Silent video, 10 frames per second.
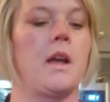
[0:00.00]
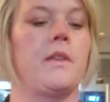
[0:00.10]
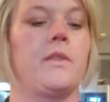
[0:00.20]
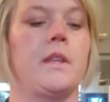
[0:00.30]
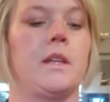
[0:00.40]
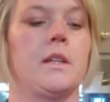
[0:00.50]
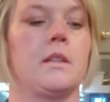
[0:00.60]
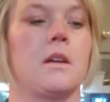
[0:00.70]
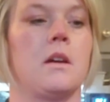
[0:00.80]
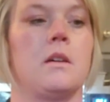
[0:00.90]
And
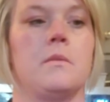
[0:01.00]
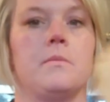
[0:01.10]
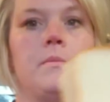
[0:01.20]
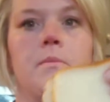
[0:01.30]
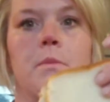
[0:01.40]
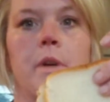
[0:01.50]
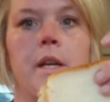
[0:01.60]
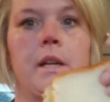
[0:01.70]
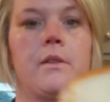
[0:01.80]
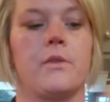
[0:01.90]
then
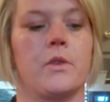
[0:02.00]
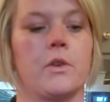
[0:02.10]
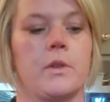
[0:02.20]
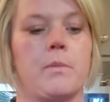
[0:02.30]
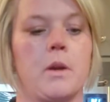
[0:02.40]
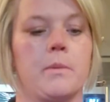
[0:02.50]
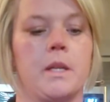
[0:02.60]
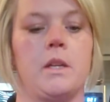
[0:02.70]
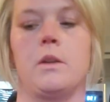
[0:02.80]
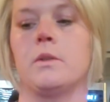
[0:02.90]
bread for the
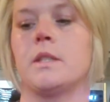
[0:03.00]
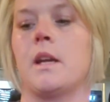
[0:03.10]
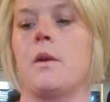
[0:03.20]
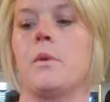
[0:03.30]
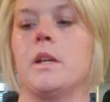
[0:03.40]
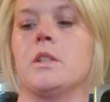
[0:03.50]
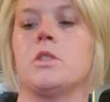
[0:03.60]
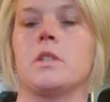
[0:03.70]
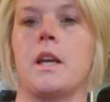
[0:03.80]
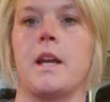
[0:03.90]
barbecue sandwich.